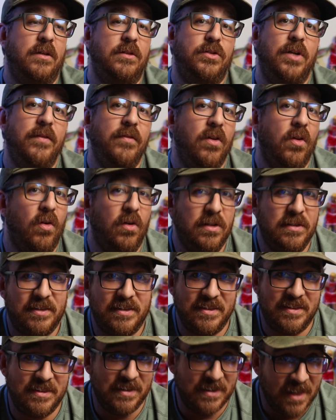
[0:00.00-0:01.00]
Trevor Lawrence
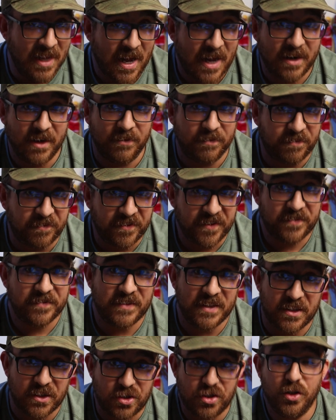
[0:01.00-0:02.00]
is not a
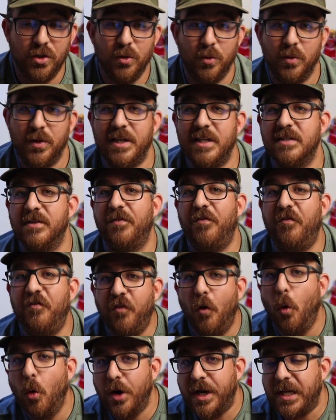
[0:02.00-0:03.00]
52, he's a
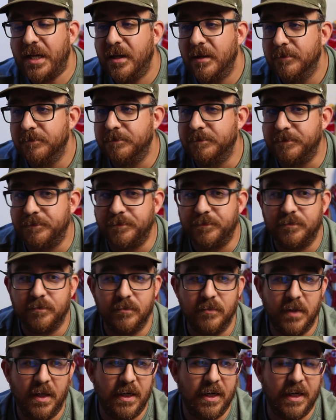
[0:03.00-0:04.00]
40
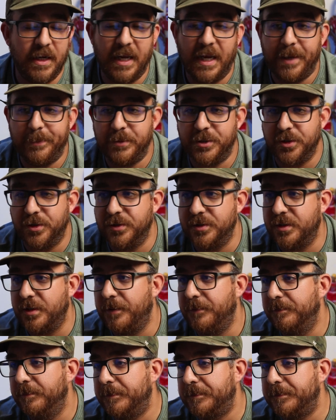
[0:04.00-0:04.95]
in a game jersey.